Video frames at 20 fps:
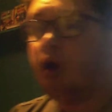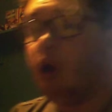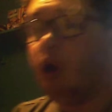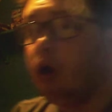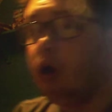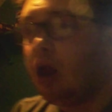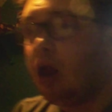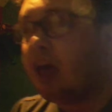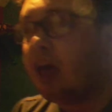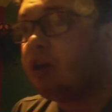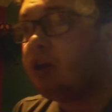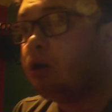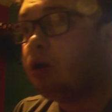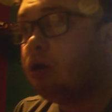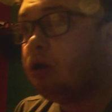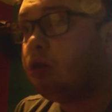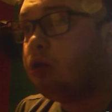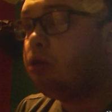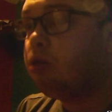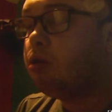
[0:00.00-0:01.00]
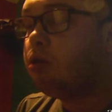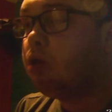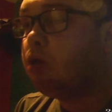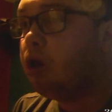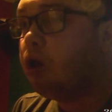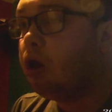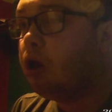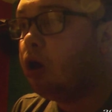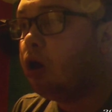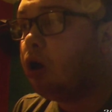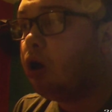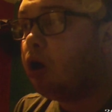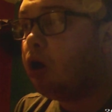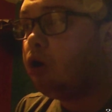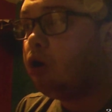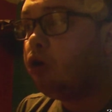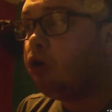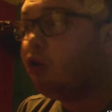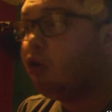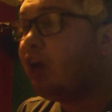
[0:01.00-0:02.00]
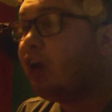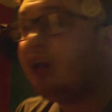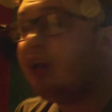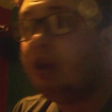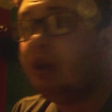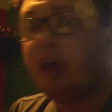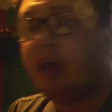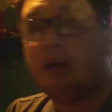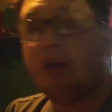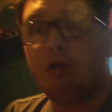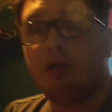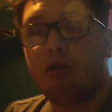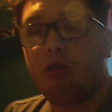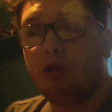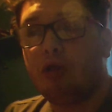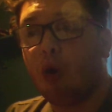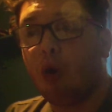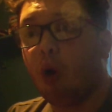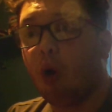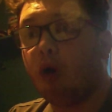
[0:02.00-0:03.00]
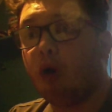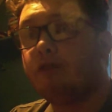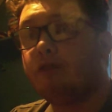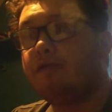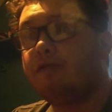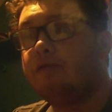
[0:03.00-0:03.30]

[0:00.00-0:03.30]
like, you can like sort of